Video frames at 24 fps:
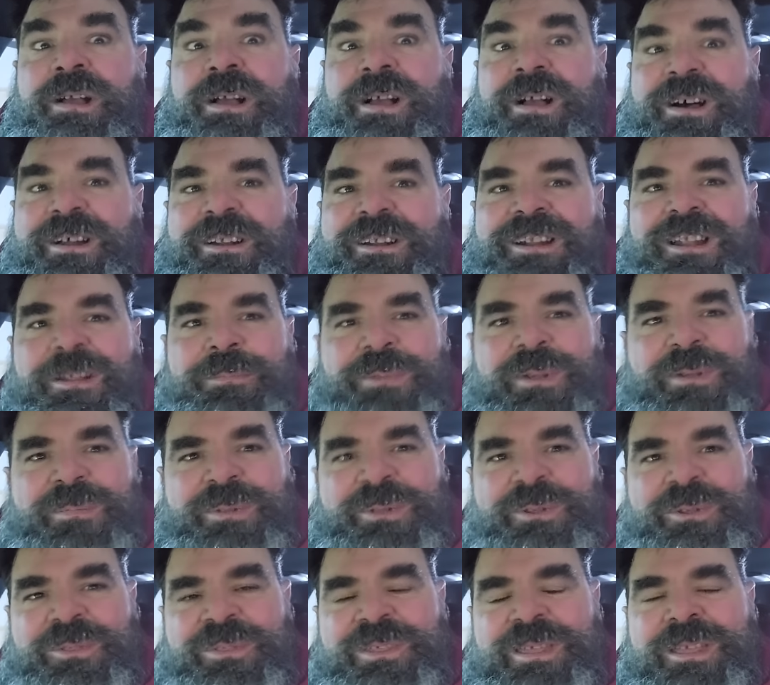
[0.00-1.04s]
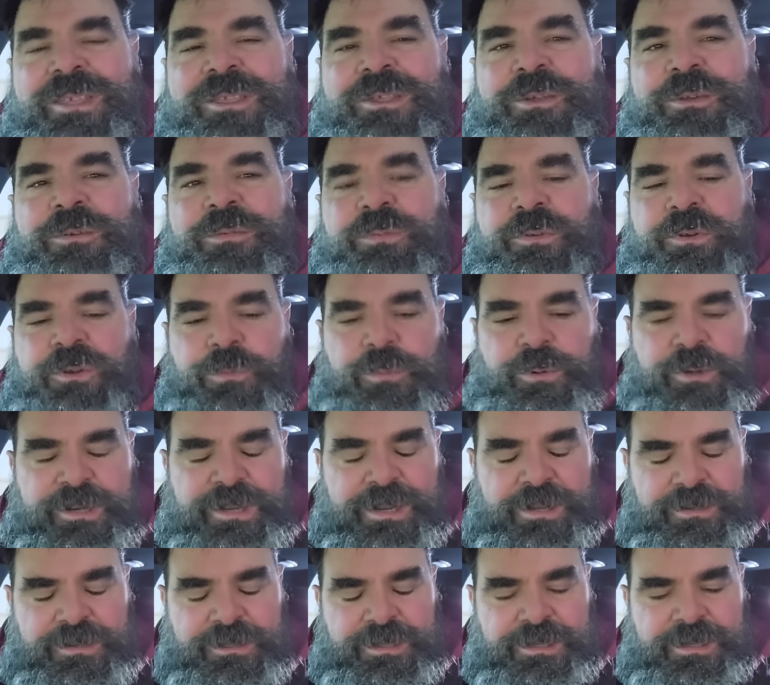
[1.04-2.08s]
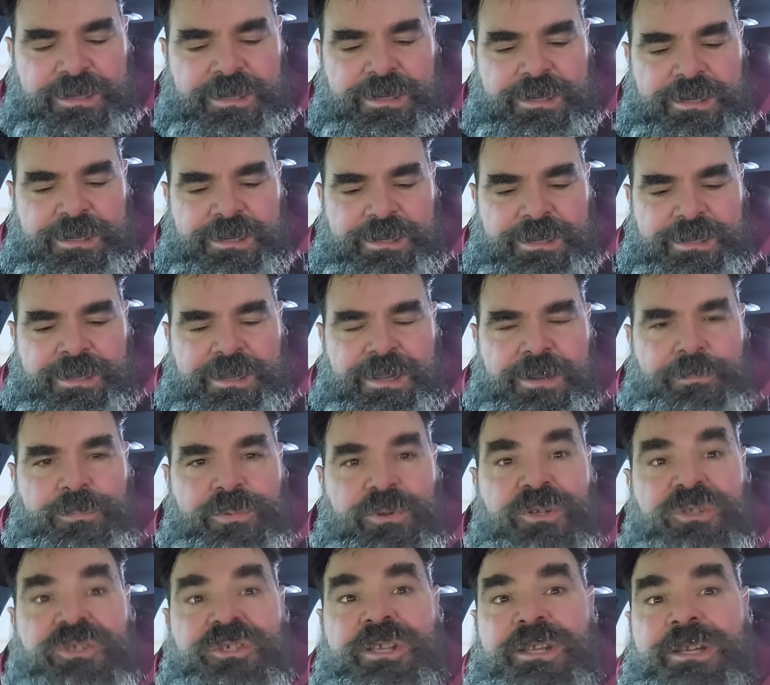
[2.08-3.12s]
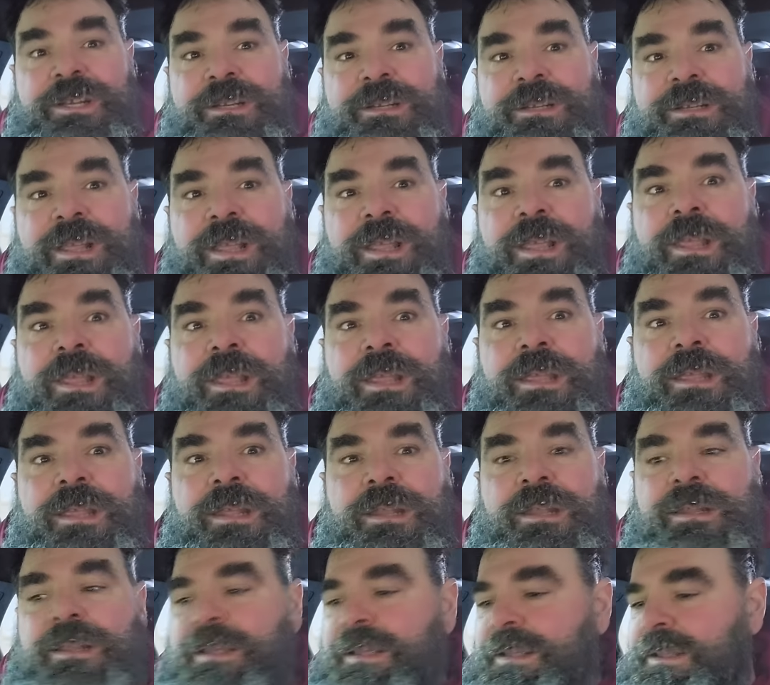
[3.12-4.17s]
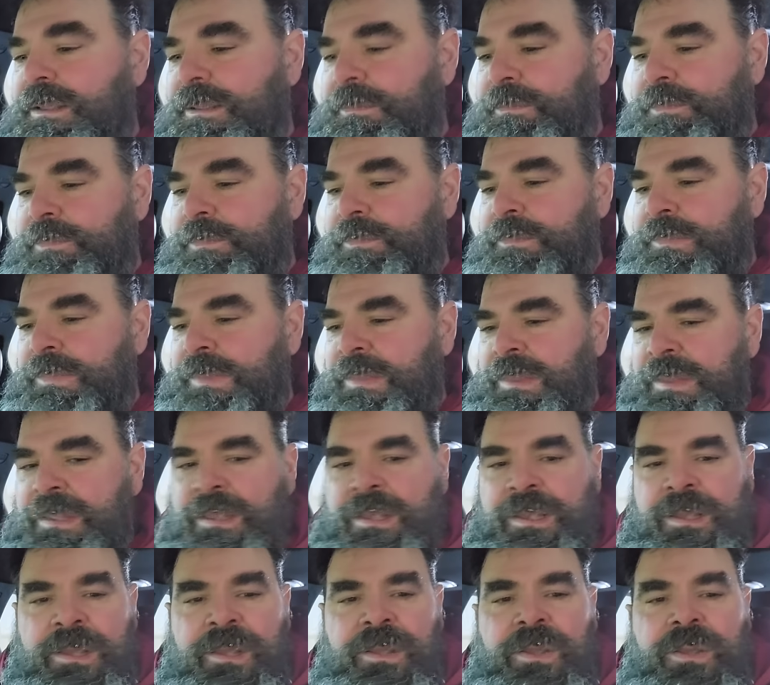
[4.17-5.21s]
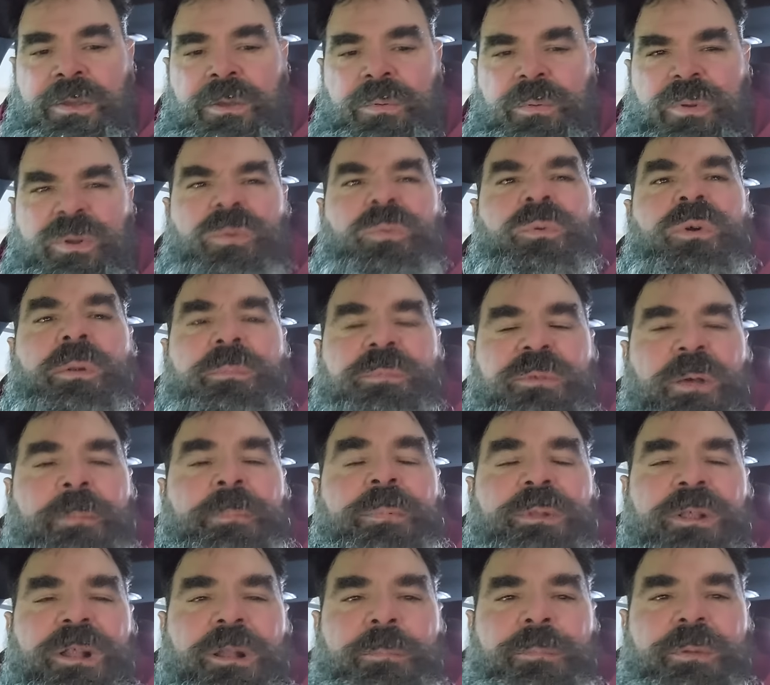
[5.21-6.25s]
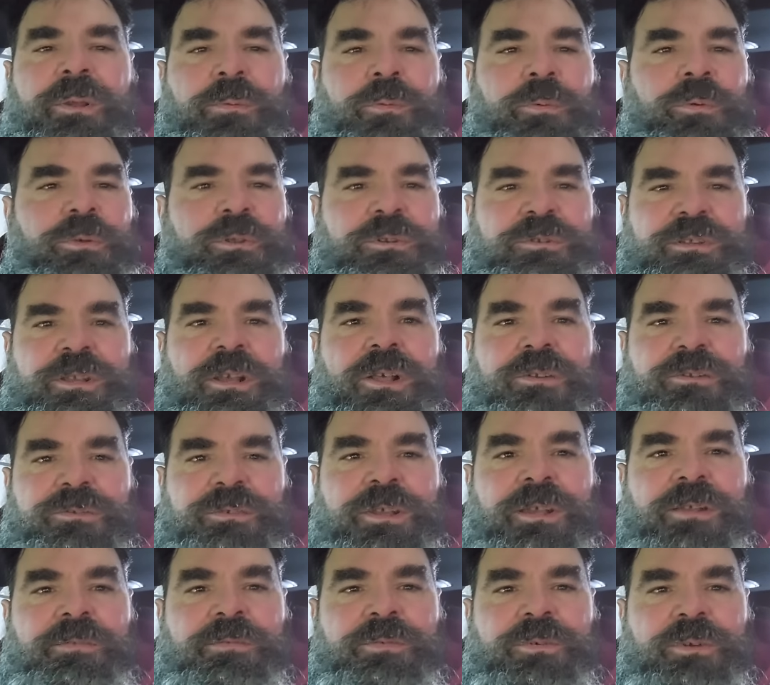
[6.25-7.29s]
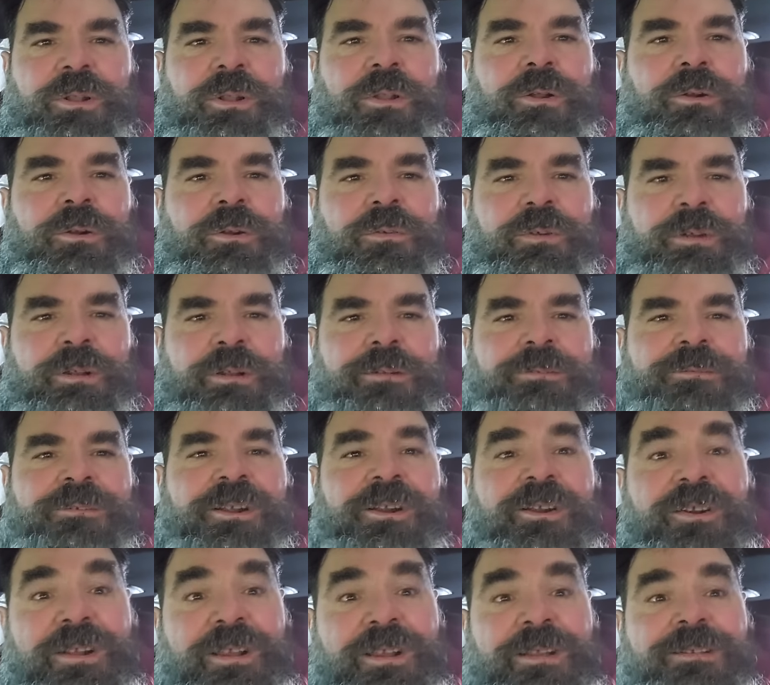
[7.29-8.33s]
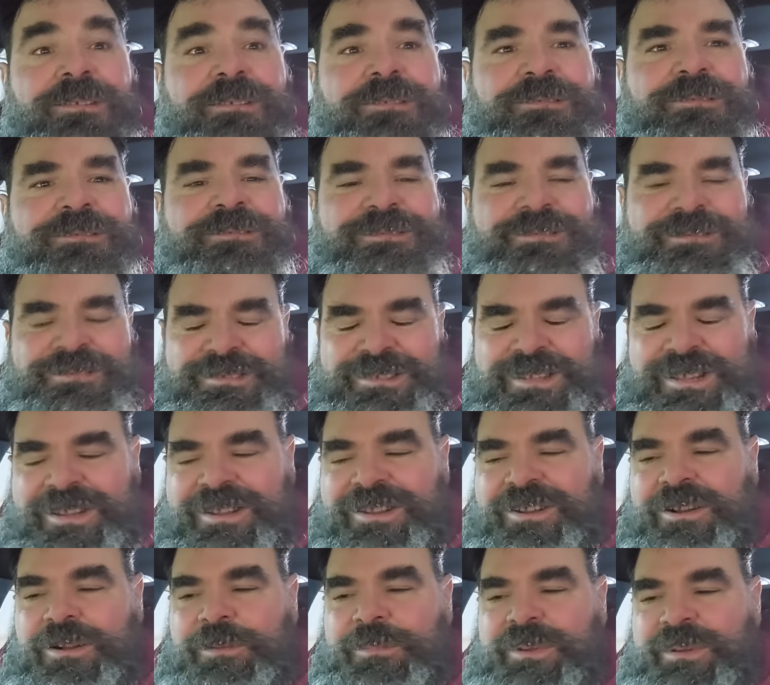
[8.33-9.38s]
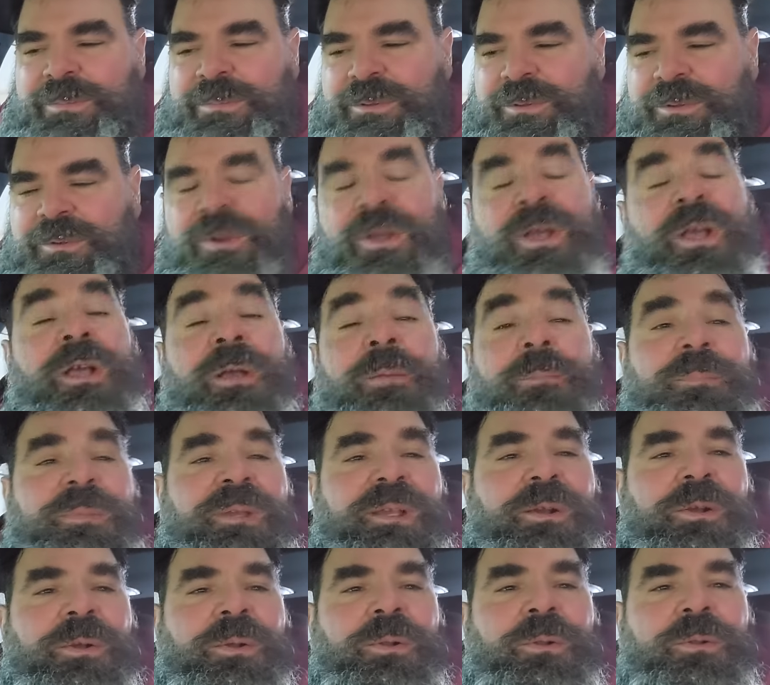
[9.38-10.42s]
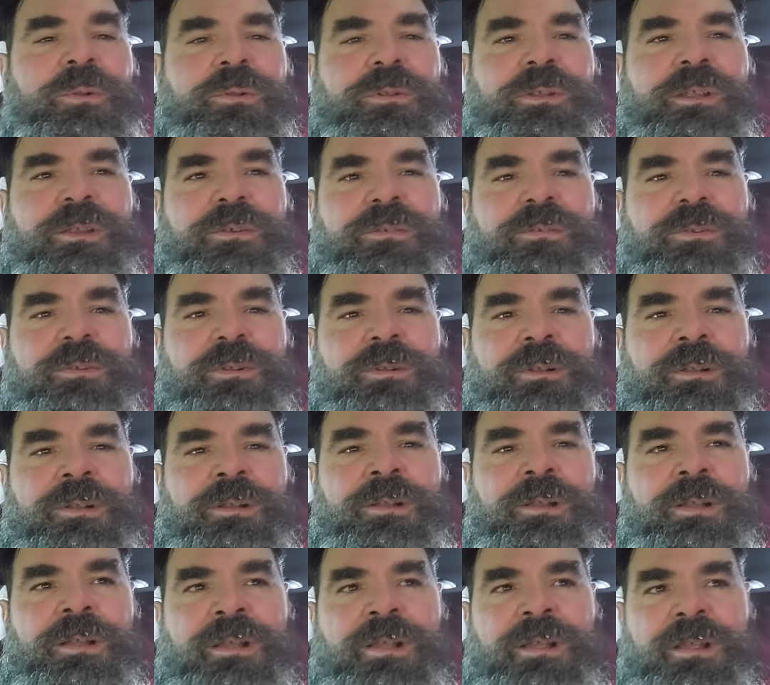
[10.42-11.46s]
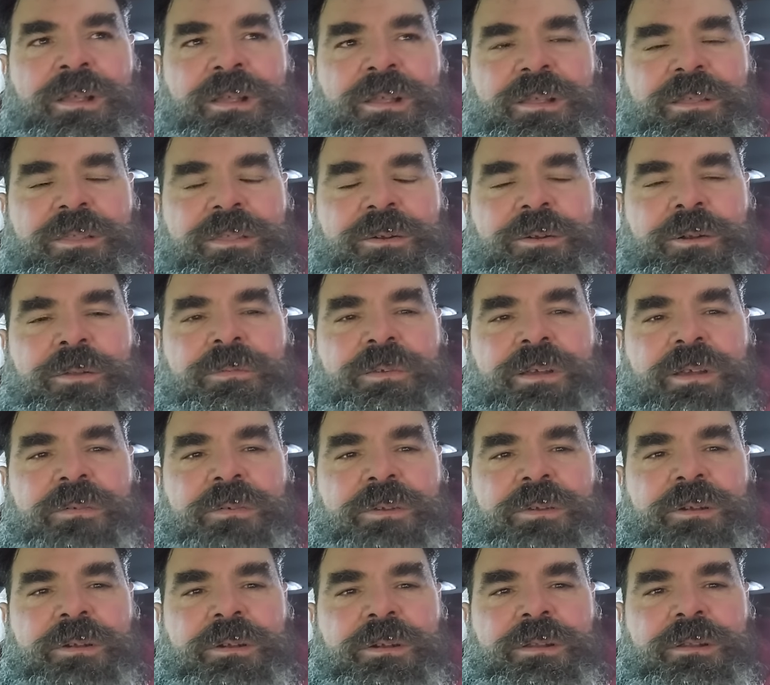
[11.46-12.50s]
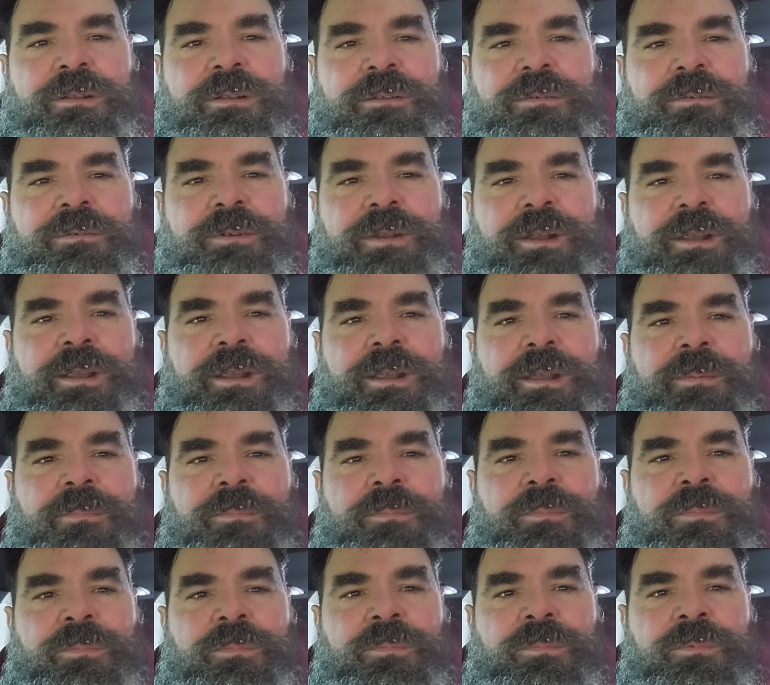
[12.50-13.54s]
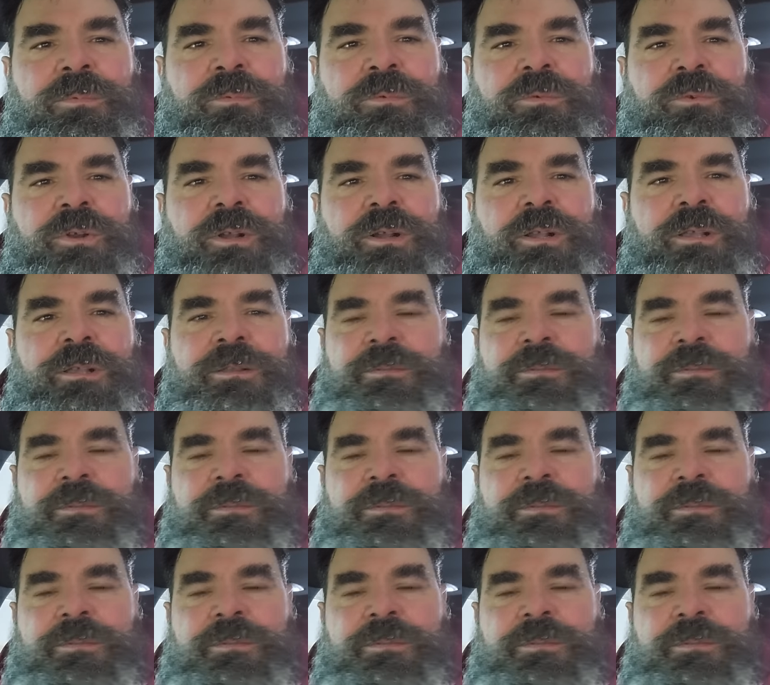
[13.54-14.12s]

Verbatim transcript: All right, Big Blue, thank you for your workout today. I appreciate it. And, uh, when it warms up a little bit, we'll get you outside for a longer run. All right? Take care, Big Blue. Big old diesel, 3500 Ram truck.